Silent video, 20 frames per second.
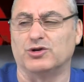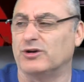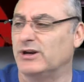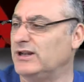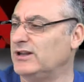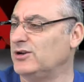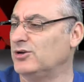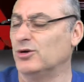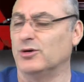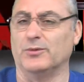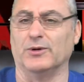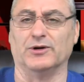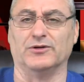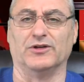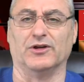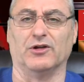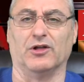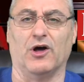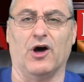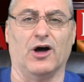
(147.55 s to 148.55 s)
He knew about
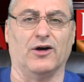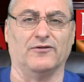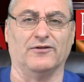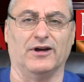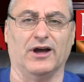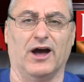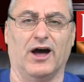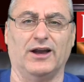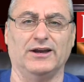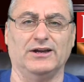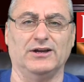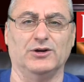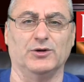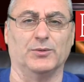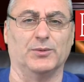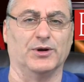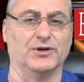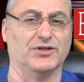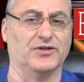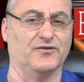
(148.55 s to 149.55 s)
the law of God. He knew
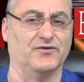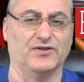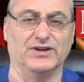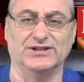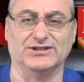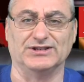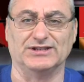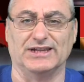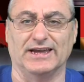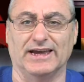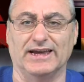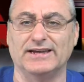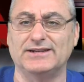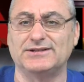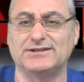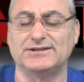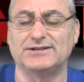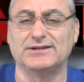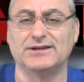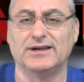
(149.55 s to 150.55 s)
about the feast days.